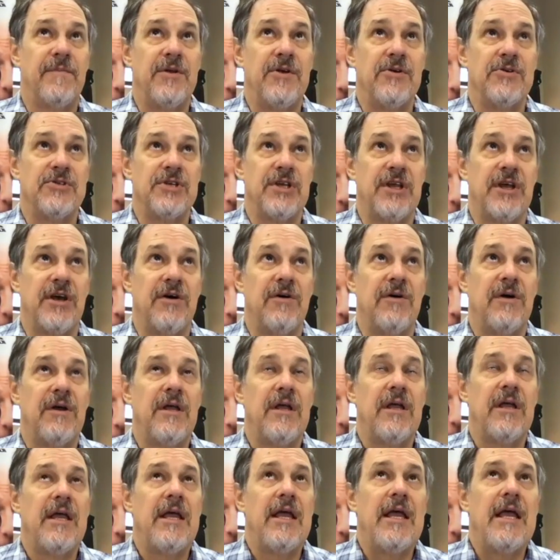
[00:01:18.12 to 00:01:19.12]
ago,
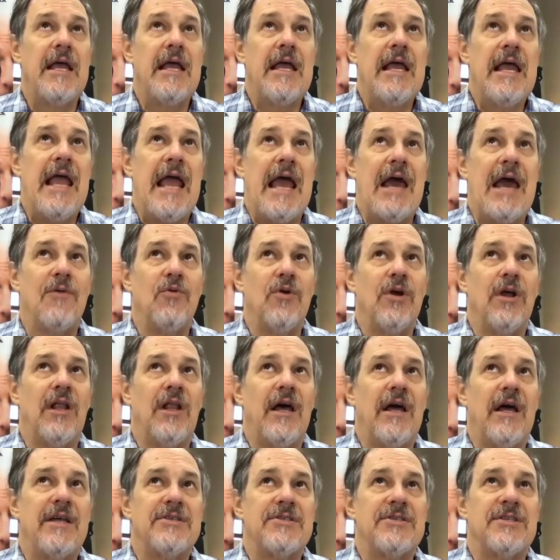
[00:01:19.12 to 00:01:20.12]
and
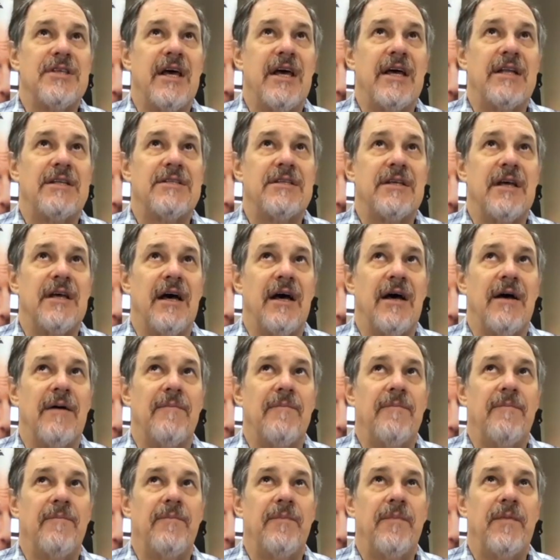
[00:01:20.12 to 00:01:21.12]
realized that,
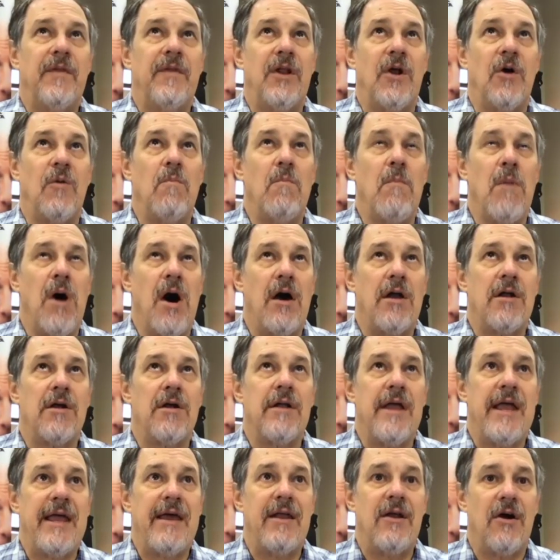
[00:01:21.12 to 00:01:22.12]
you know, modern
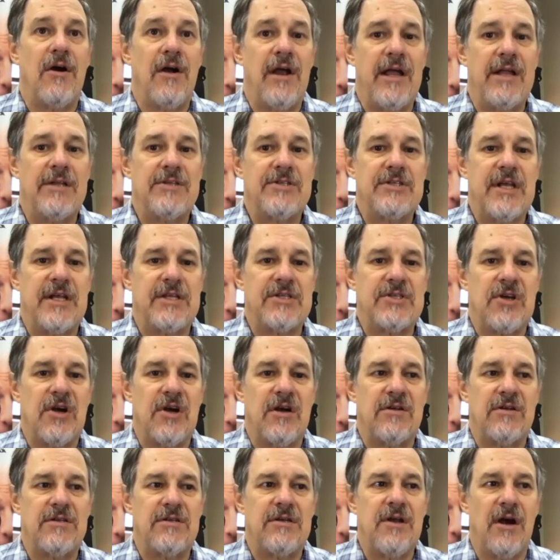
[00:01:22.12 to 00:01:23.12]
A&R headsets
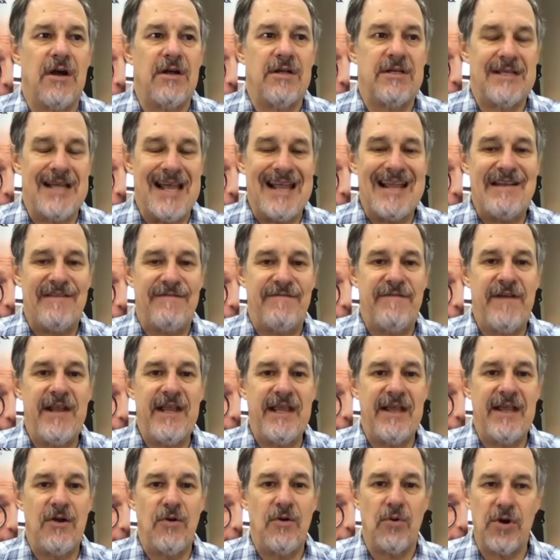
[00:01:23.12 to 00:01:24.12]
are tight fitting.
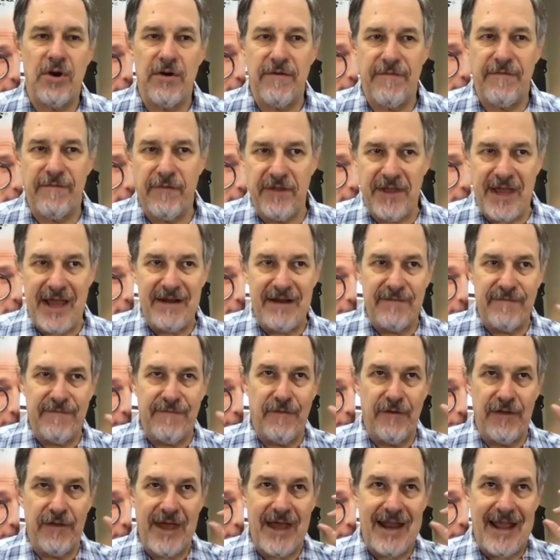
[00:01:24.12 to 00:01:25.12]
In order to, for
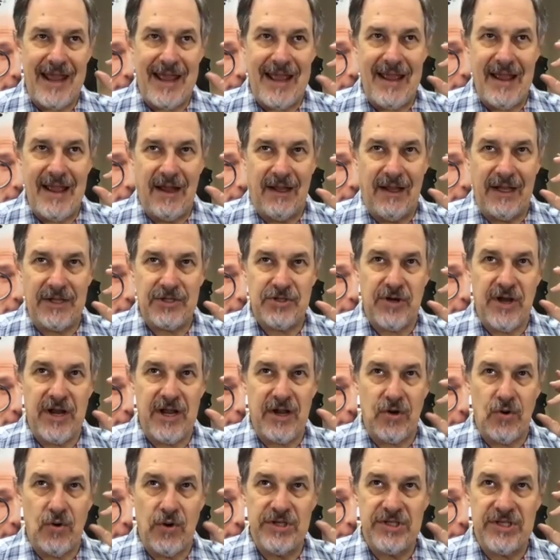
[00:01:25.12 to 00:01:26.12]
that electronic
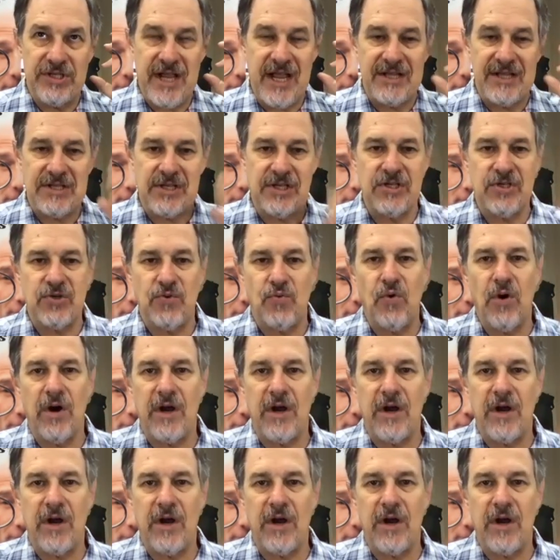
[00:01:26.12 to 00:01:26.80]
noise canceling to work as